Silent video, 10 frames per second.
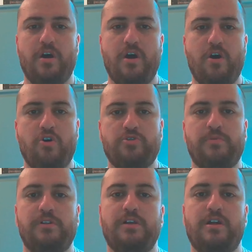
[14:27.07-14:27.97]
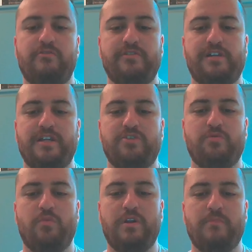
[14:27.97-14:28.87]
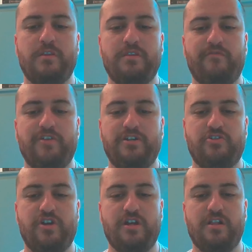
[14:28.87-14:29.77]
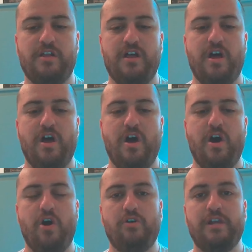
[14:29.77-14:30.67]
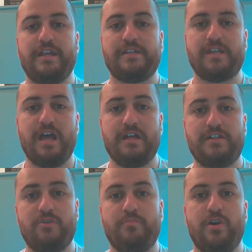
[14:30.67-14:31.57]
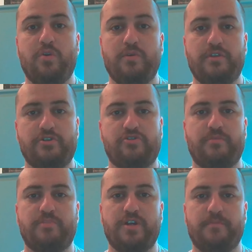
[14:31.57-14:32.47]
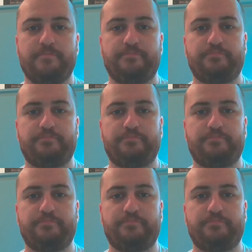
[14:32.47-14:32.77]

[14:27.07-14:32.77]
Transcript: Audible currently do a one month free trial. All links are down below in the description.